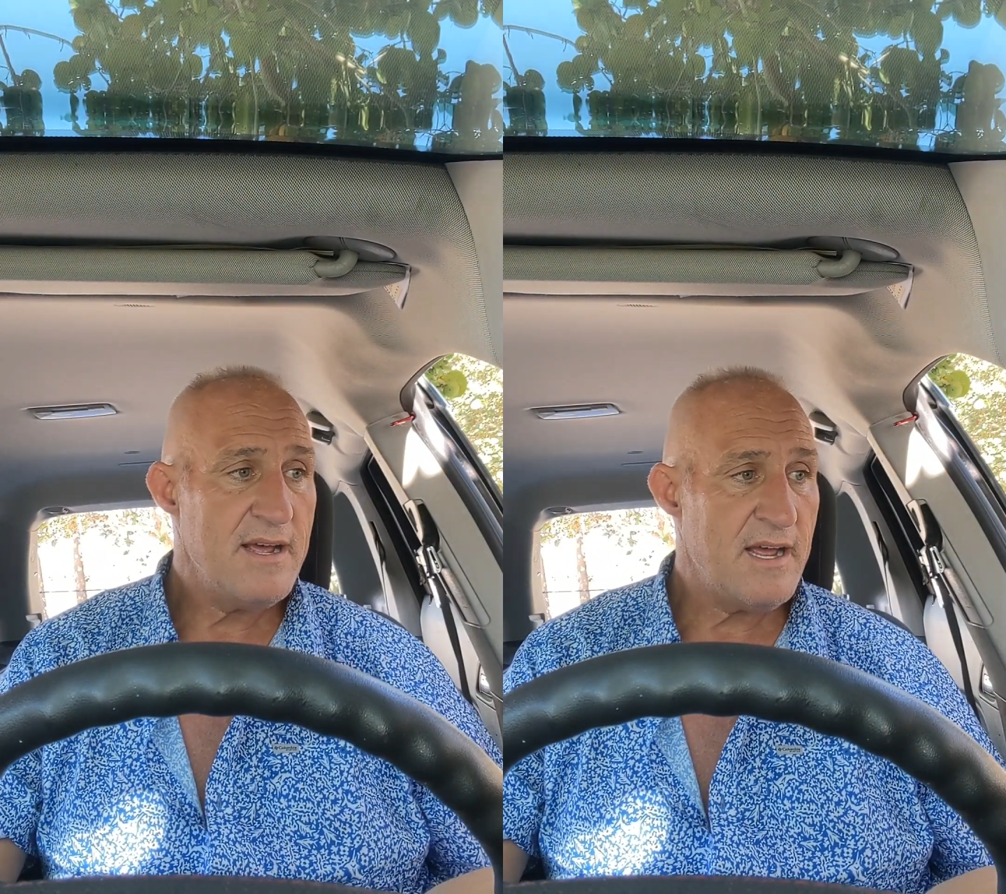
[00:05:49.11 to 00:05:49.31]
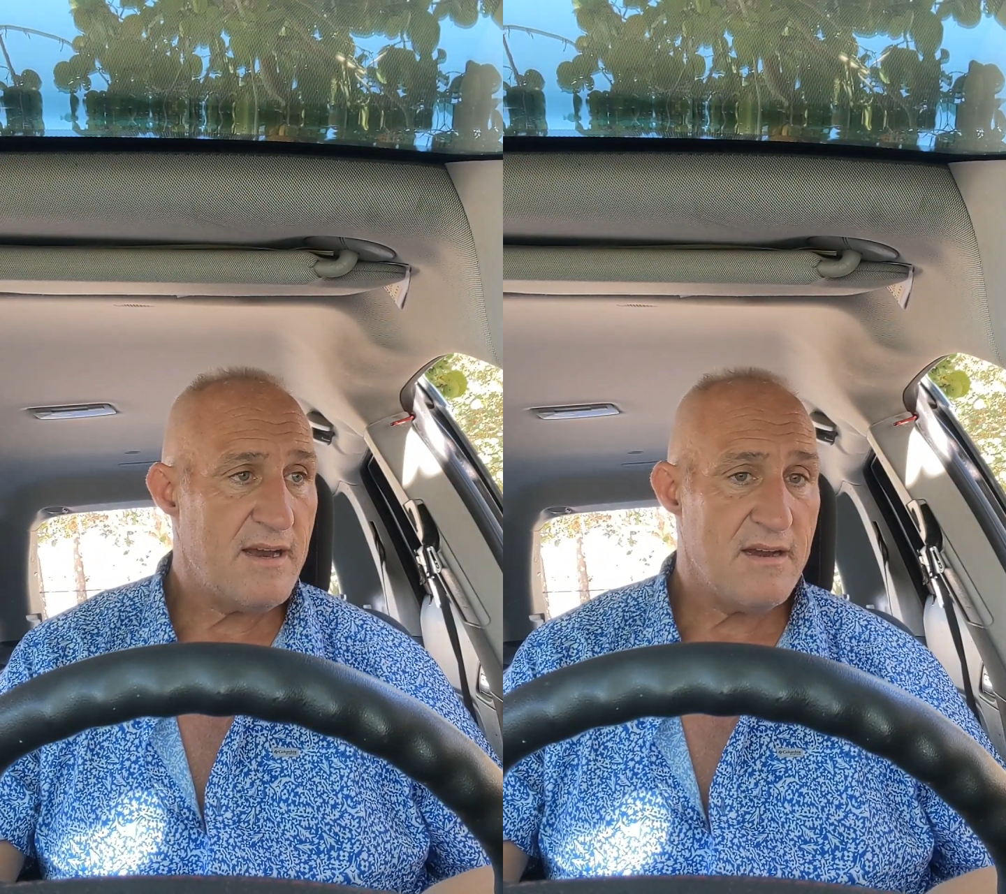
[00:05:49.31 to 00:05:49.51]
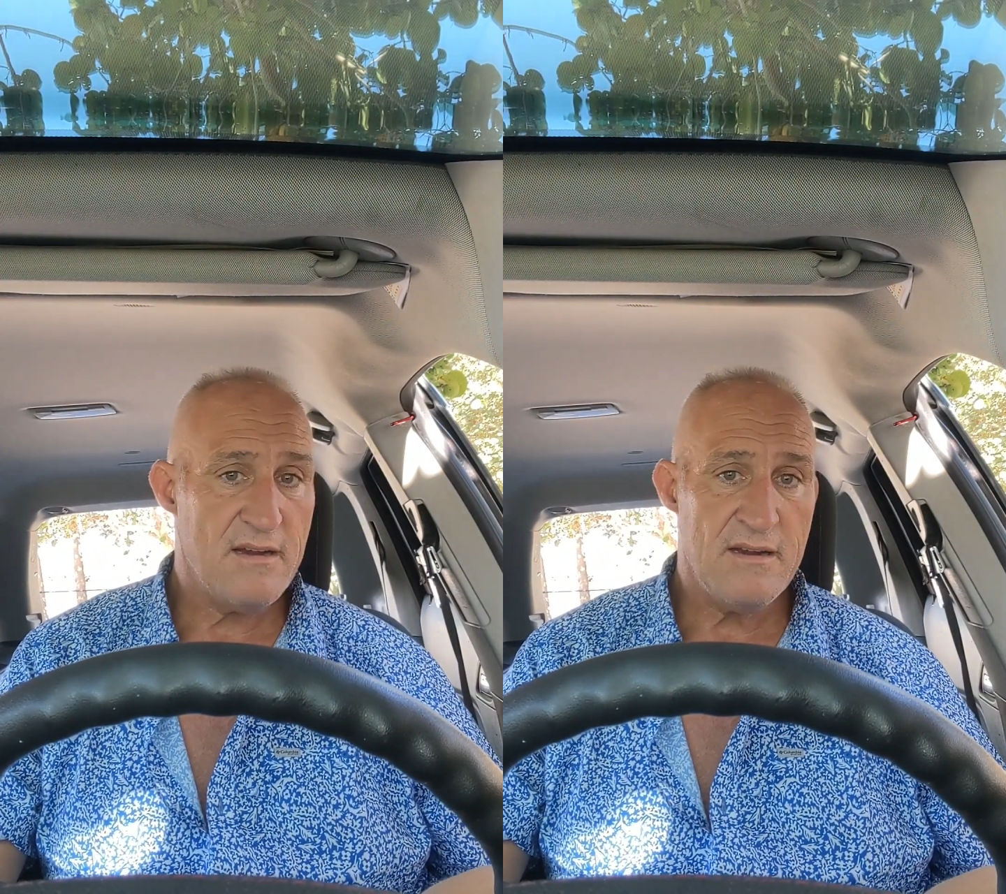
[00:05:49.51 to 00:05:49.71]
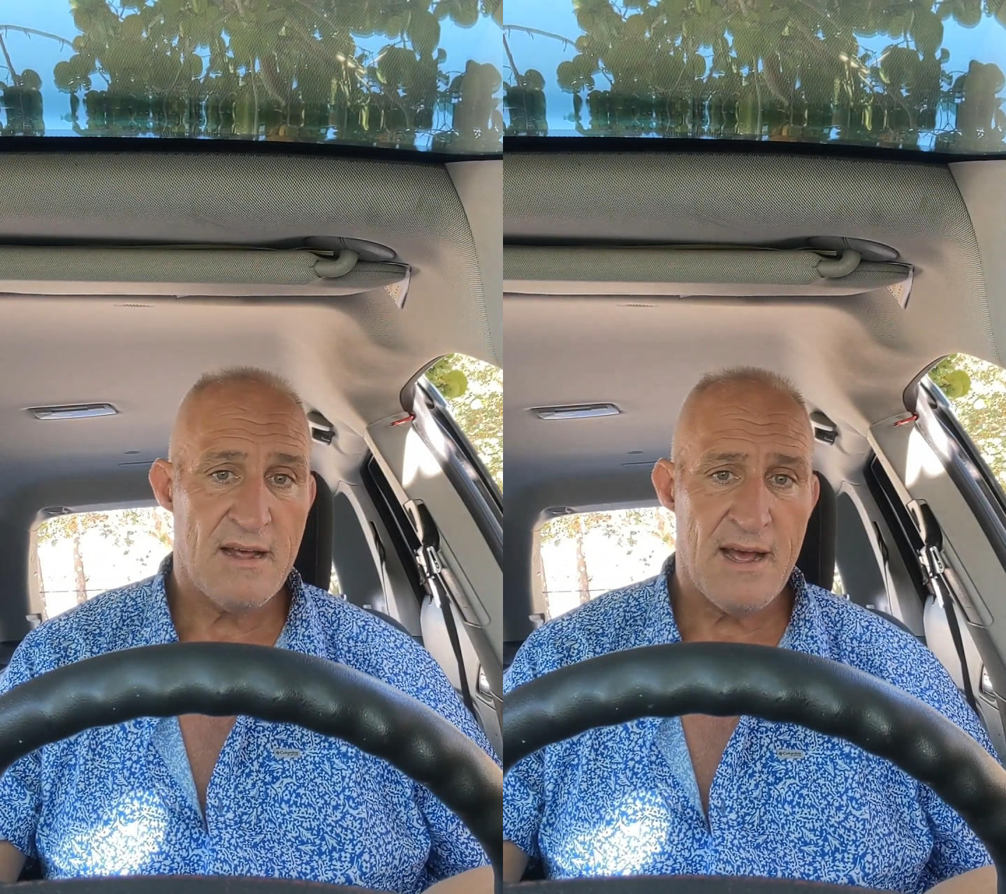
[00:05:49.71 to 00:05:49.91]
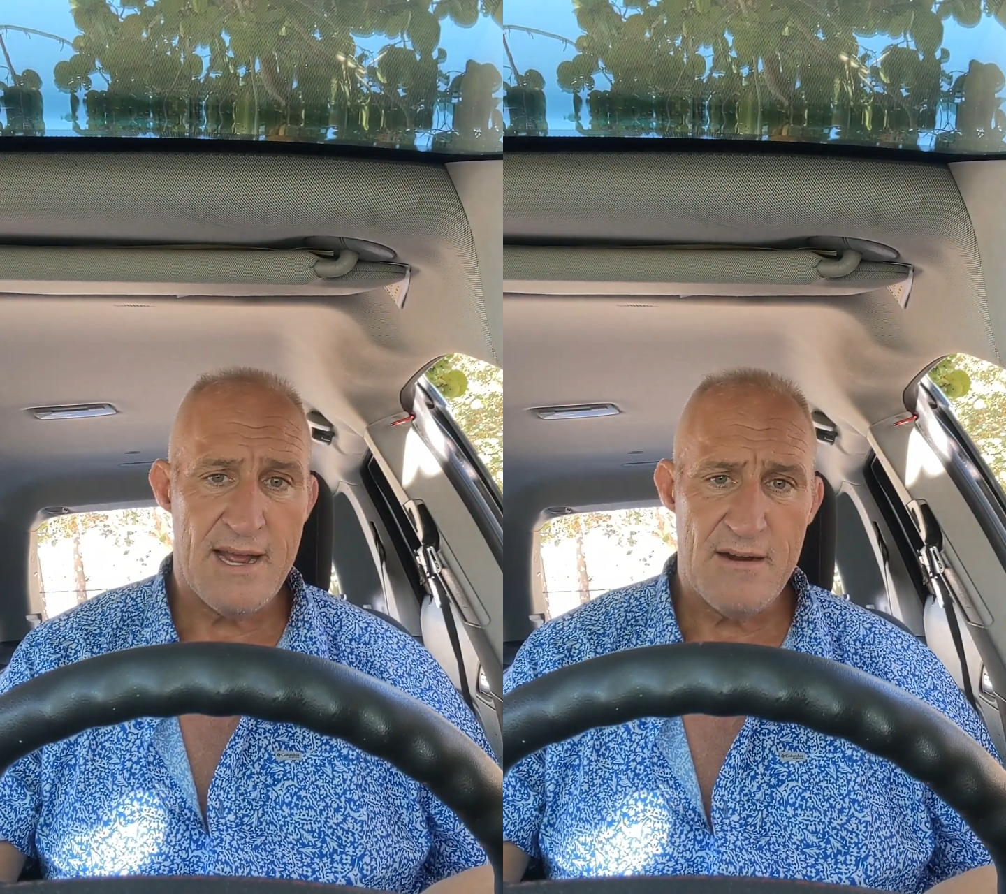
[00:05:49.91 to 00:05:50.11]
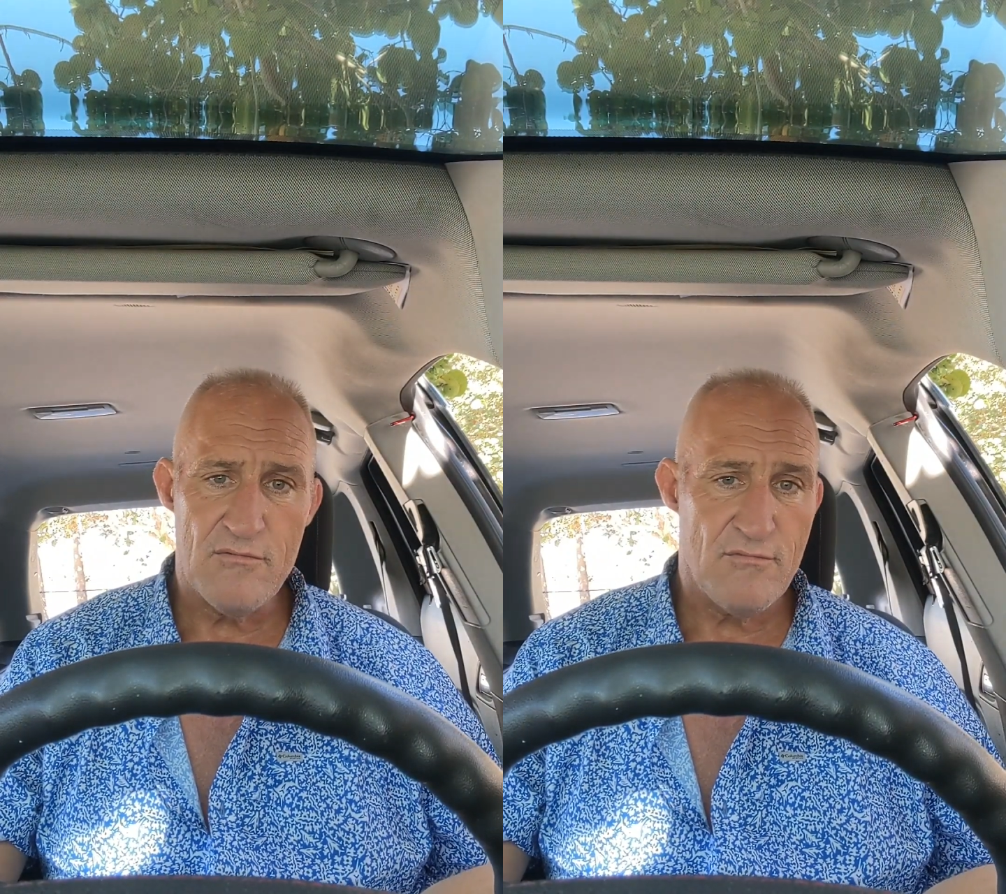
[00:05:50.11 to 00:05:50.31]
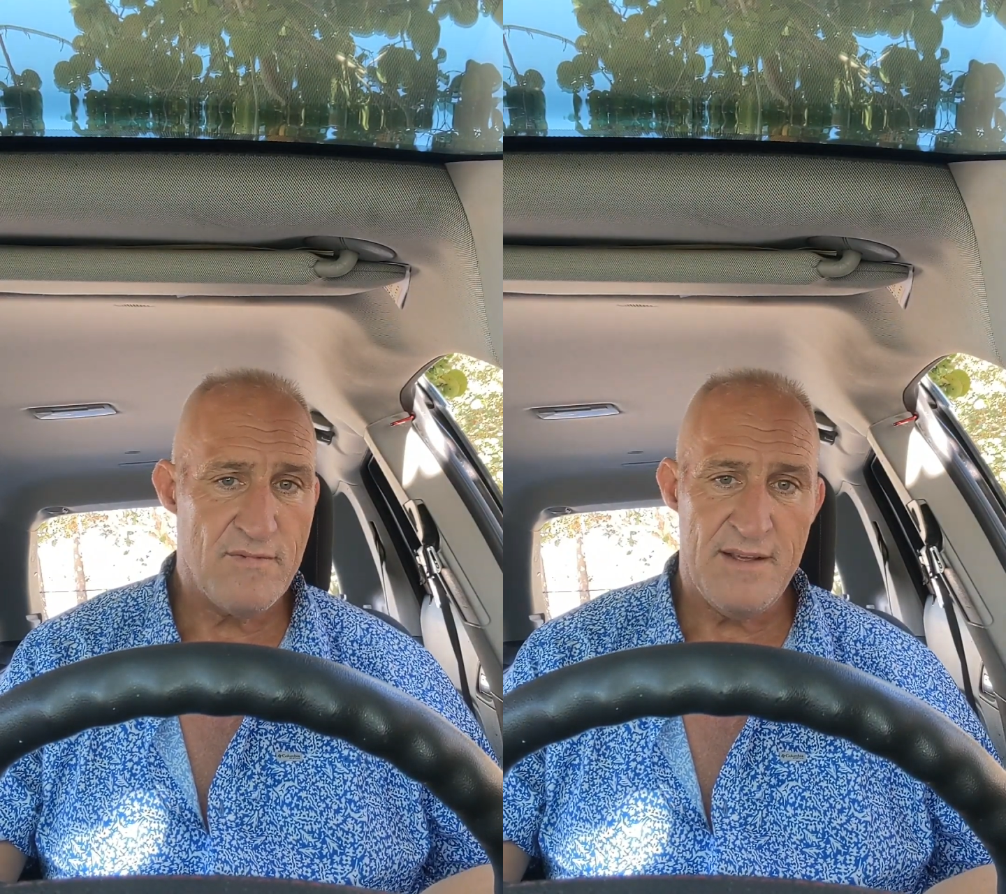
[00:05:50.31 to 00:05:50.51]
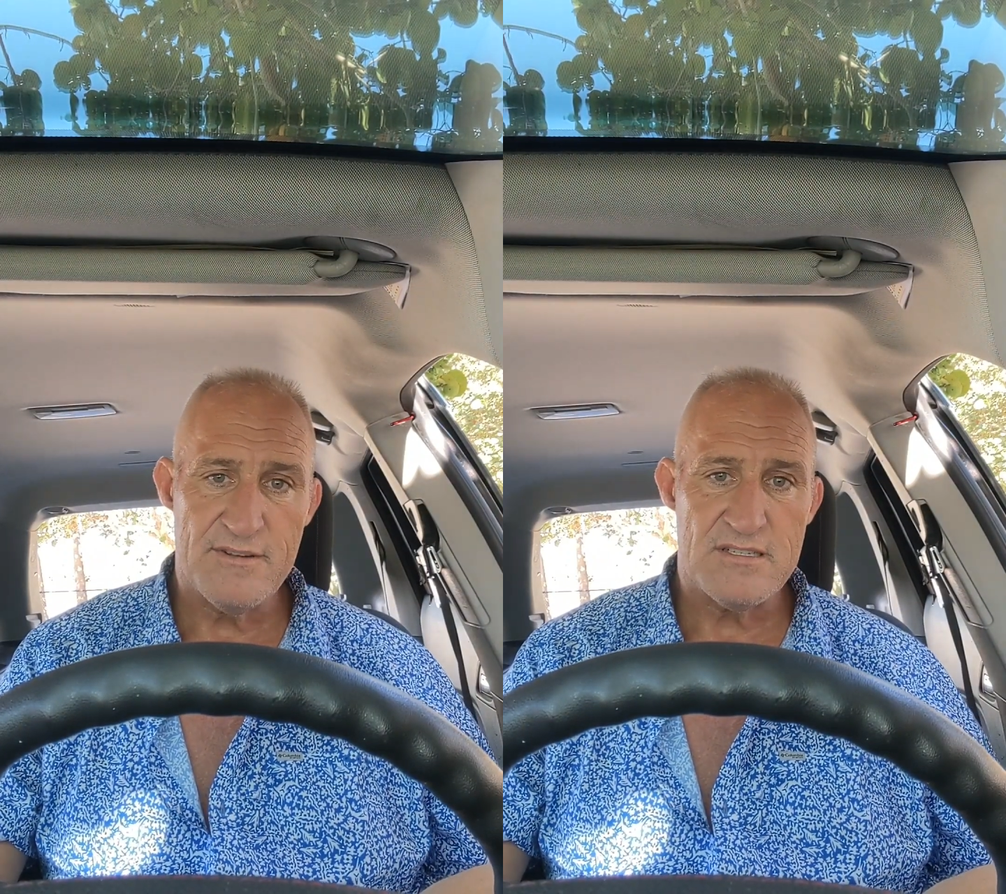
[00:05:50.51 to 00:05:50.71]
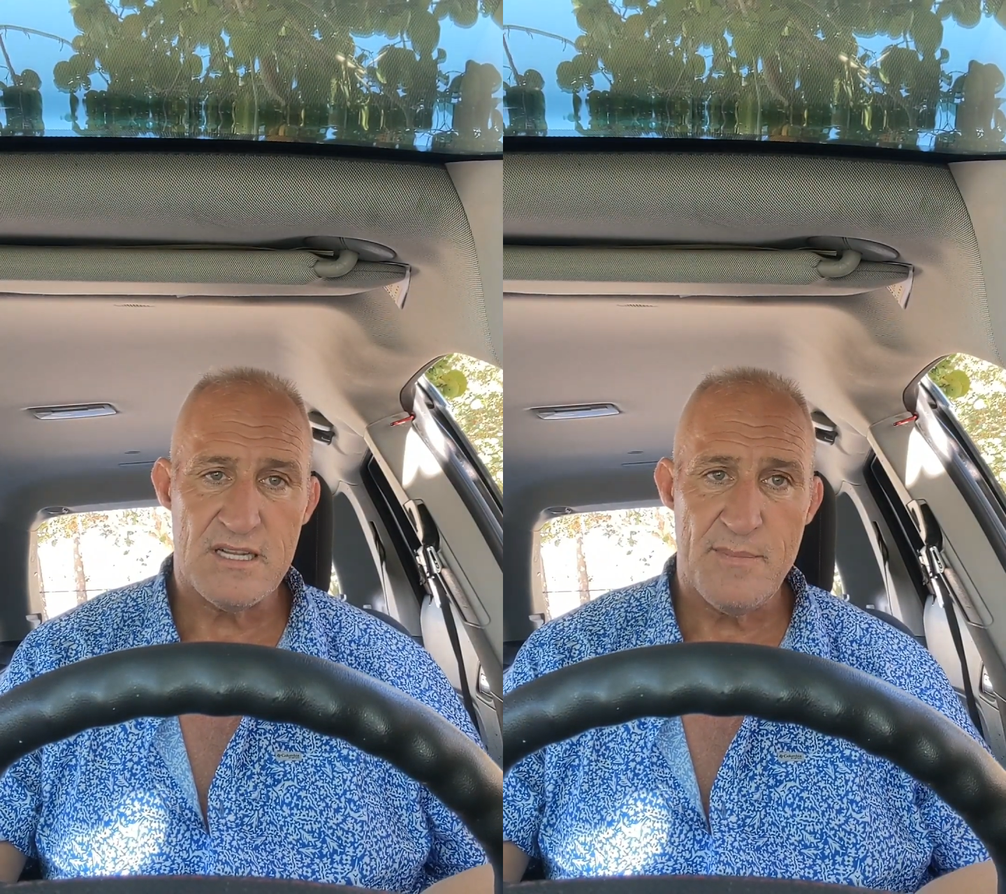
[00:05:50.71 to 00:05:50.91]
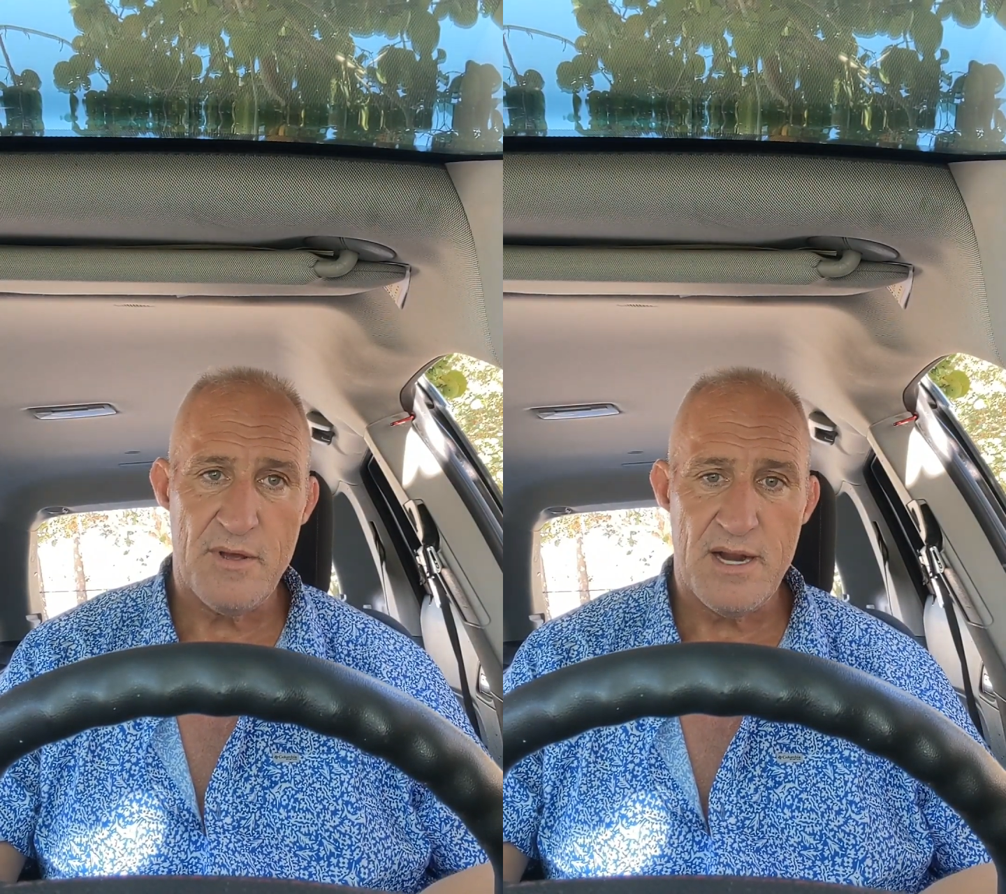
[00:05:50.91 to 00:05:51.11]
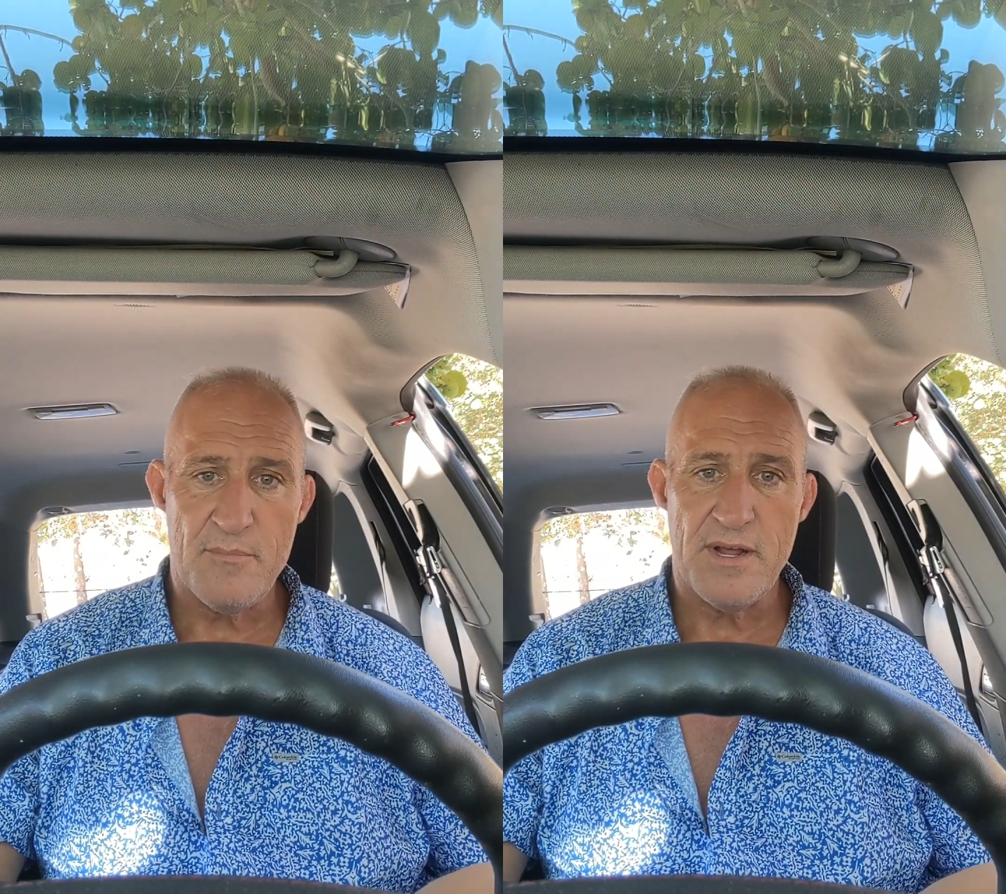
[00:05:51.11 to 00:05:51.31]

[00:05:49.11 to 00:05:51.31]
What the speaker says: And I don't even sleep in it,